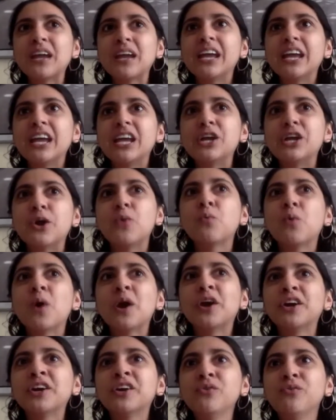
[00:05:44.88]
You know, what
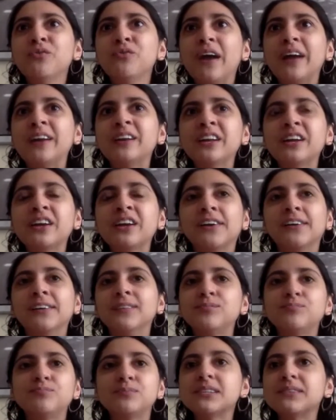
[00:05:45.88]
are you finding are
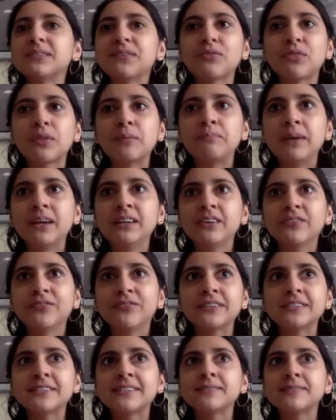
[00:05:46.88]
some of the big
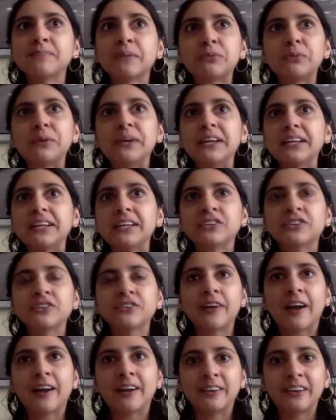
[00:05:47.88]
differences between
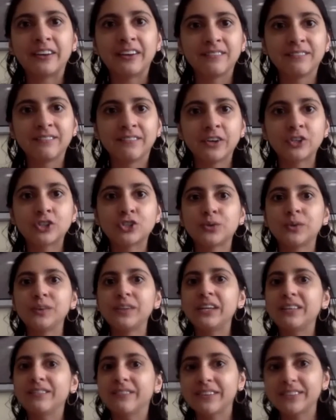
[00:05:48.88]
interacting
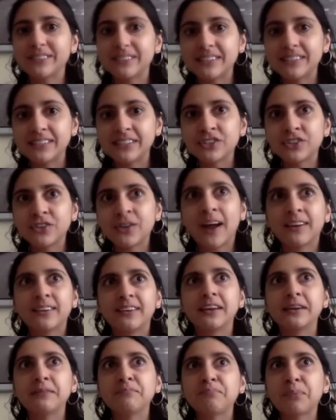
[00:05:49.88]
virtually versus
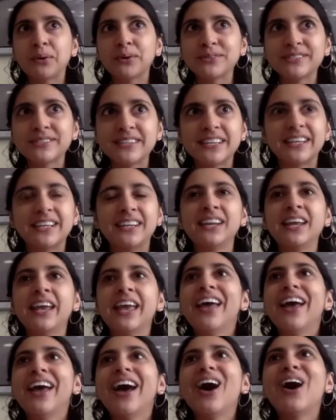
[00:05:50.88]
interacting in person?
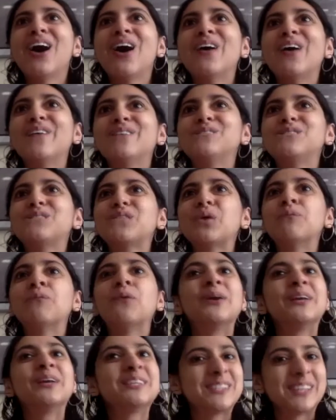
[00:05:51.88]
What
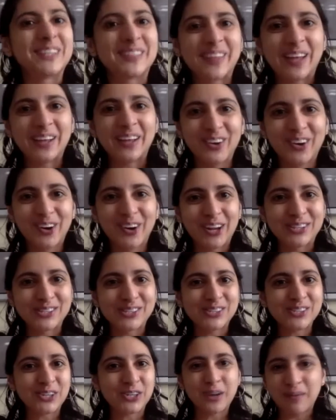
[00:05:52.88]
is it that you're
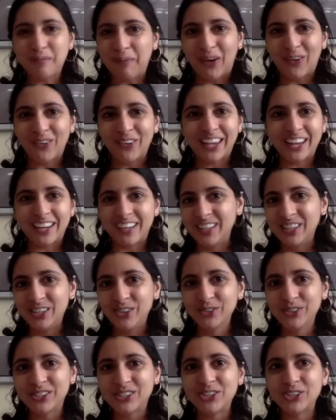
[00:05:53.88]
concerned about getting
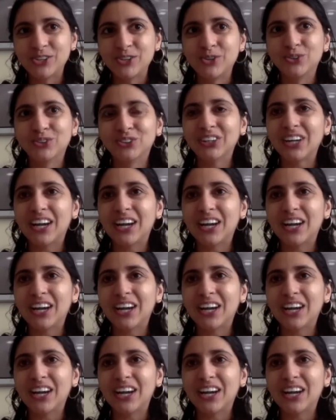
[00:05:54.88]
used to?